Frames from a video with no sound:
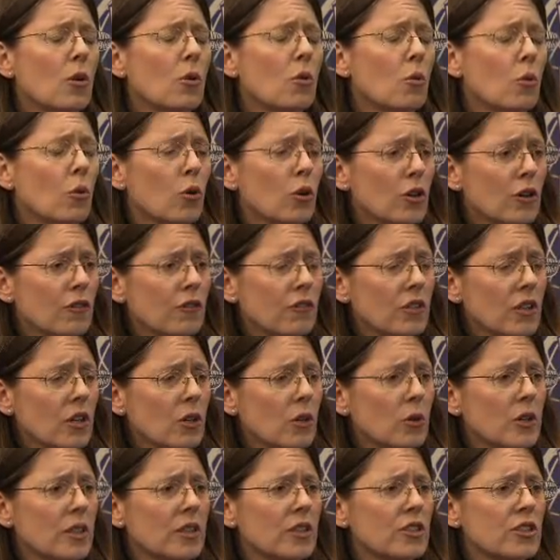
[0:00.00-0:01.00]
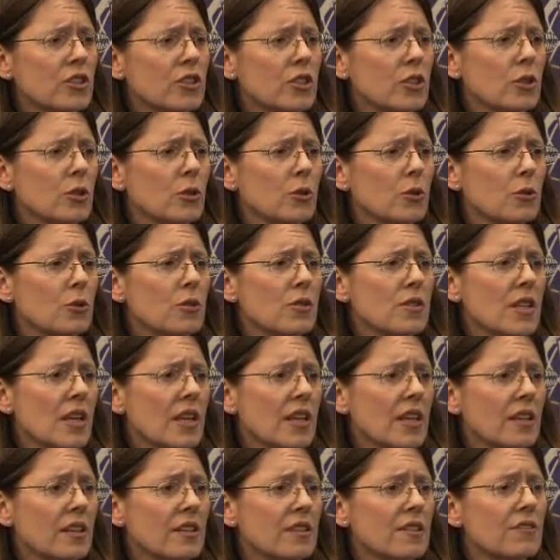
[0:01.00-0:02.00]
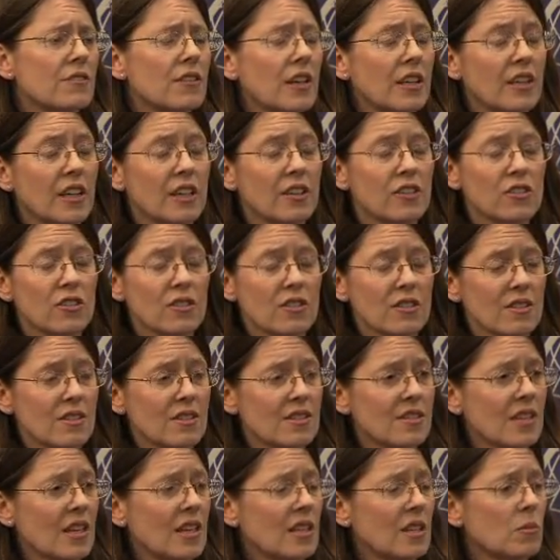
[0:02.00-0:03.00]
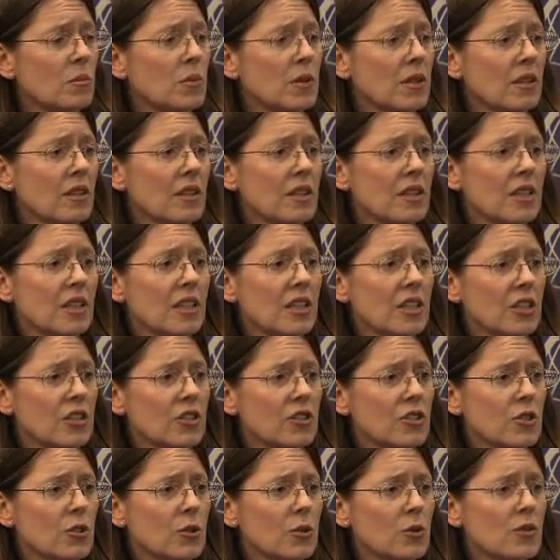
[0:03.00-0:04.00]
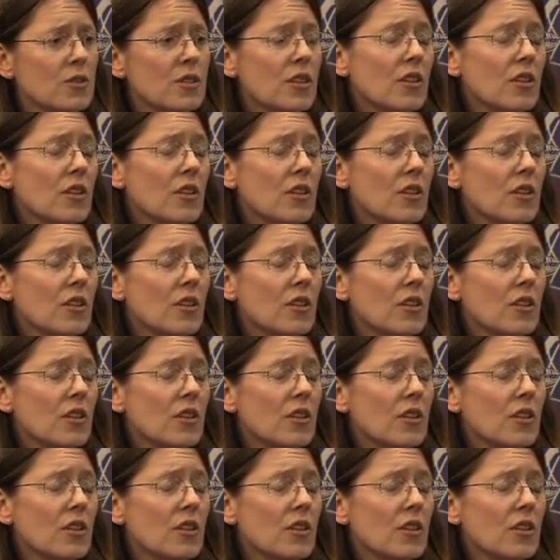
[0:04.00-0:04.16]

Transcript: workflow issues and financial sustainability issues.